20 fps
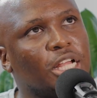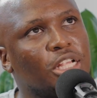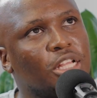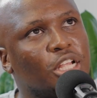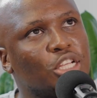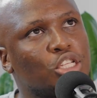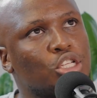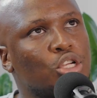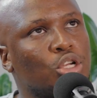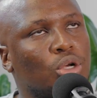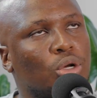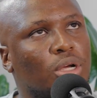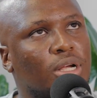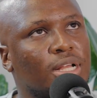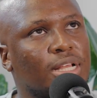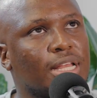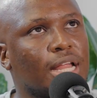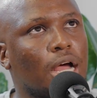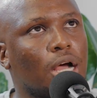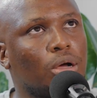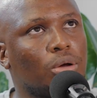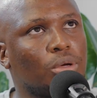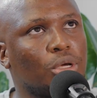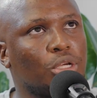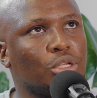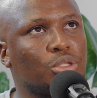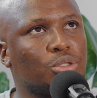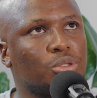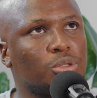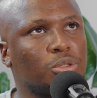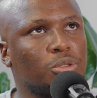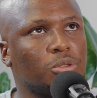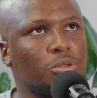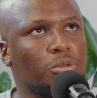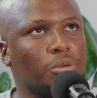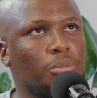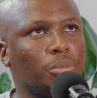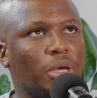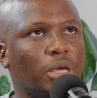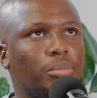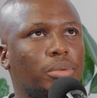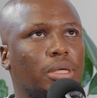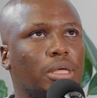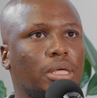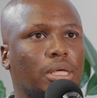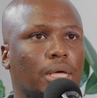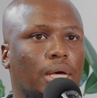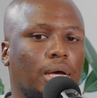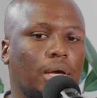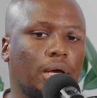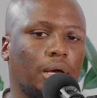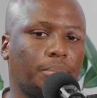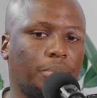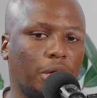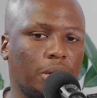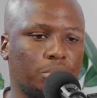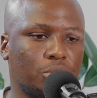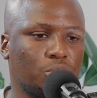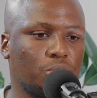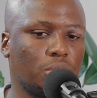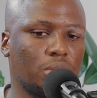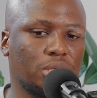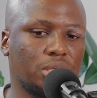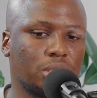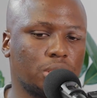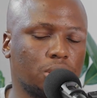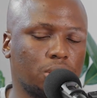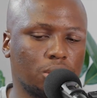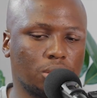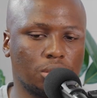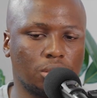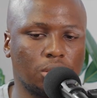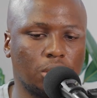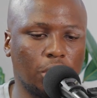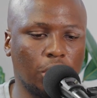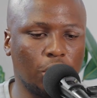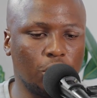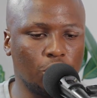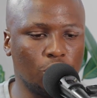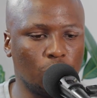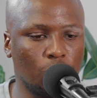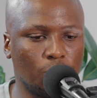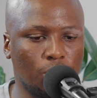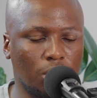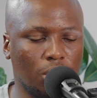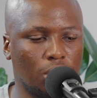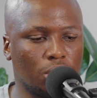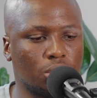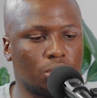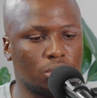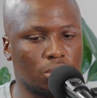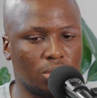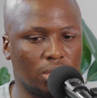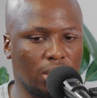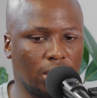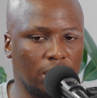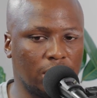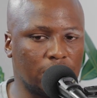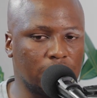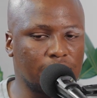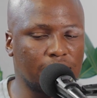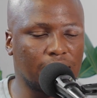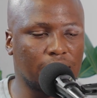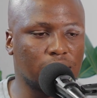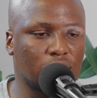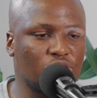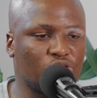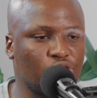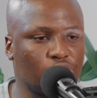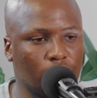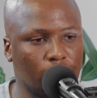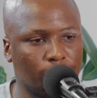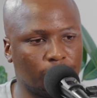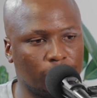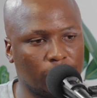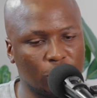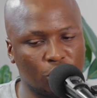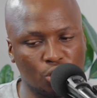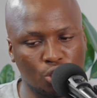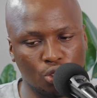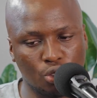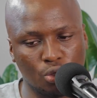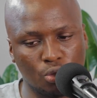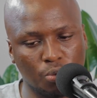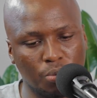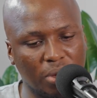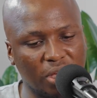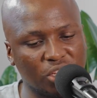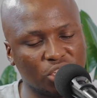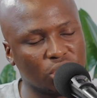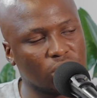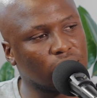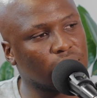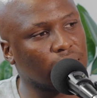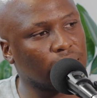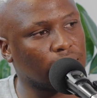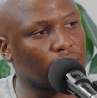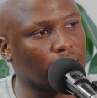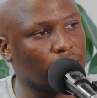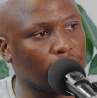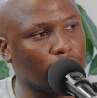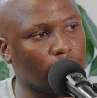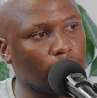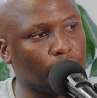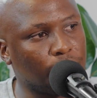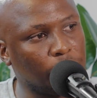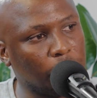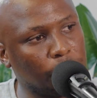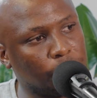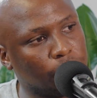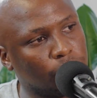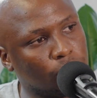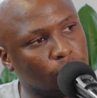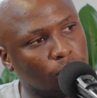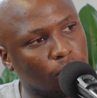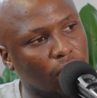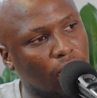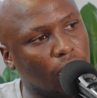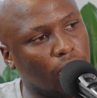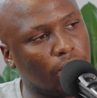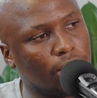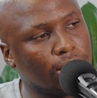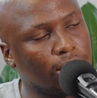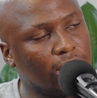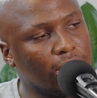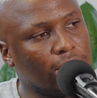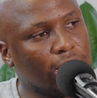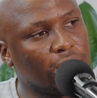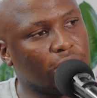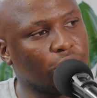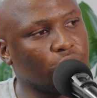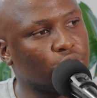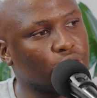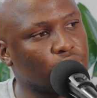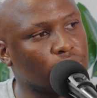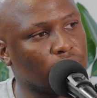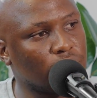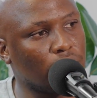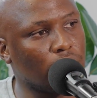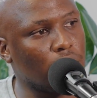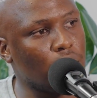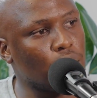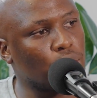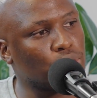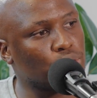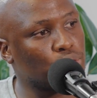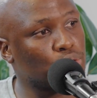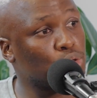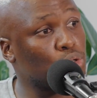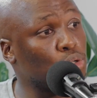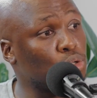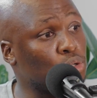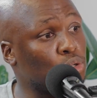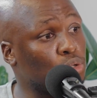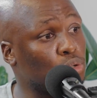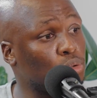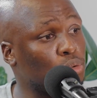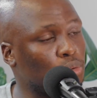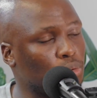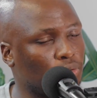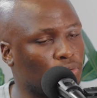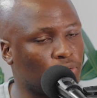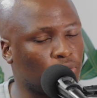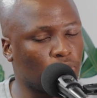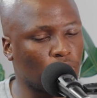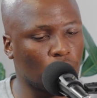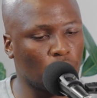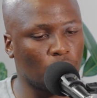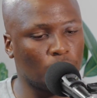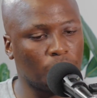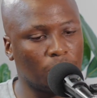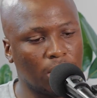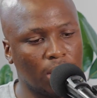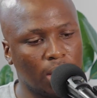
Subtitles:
let's look now into maybe perhaps you are still new into the industry, but you mentioned that there are people who are reaching out to you for